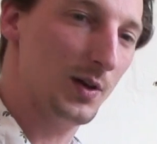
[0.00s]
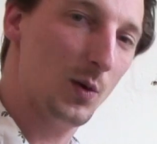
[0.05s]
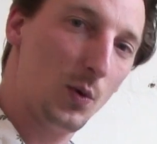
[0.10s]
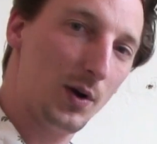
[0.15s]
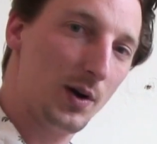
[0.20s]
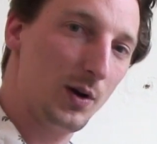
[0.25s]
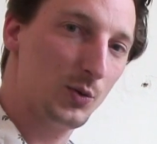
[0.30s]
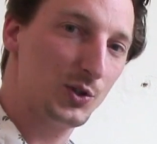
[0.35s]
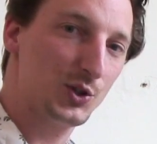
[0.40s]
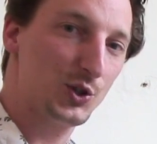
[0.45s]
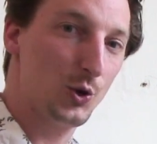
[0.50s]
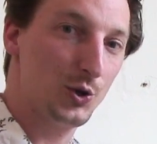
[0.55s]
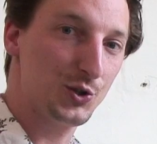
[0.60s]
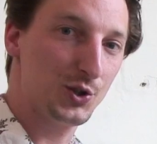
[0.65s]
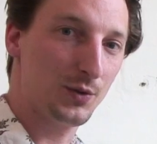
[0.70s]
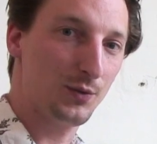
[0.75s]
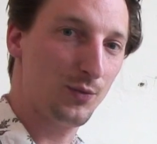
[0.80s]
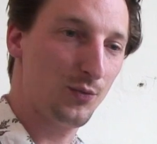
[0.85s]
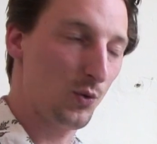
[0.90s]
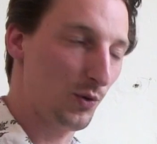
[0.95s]
And when I was
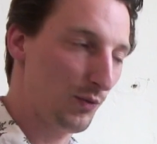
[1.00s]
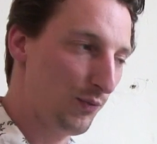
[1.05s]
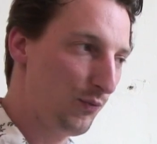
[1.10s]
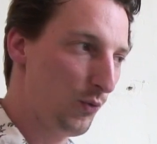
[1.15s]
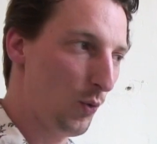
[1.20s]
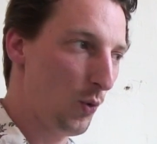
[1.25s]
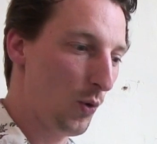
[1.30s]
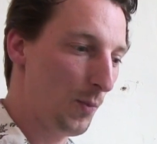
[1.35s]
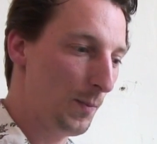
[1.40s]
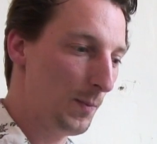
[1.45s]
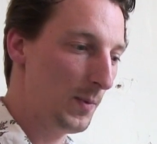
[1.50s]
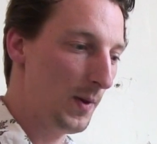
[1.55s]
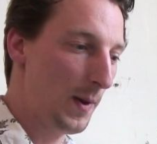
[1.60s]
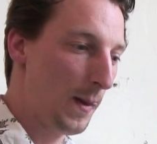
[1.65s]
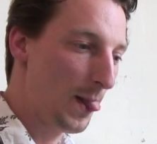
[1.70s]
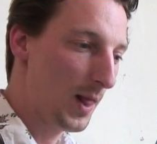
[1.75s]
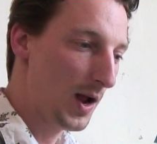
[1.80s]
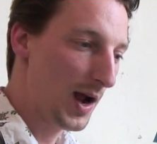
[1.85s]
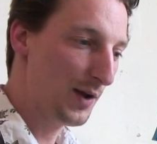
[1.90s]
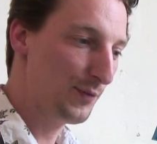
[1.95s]
searching for a form,
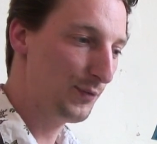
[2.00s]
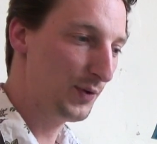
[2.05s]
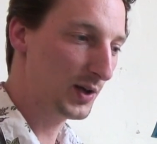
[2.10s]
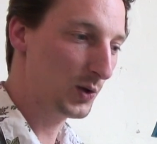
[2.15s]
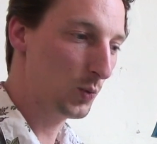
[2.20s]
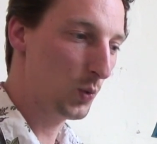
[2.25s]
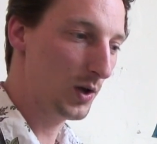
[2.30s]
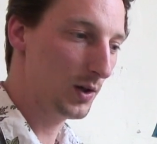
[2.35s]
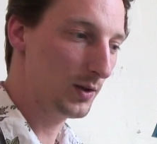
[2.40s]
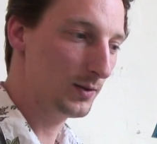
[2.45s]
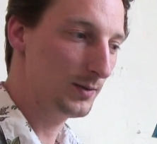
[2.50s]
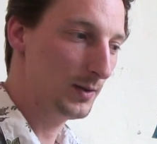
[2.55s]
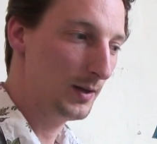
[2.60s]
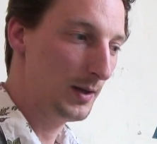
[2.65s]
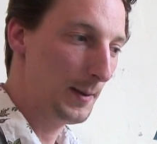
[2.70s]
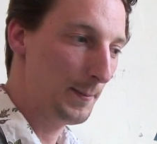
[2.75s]
I figured, well,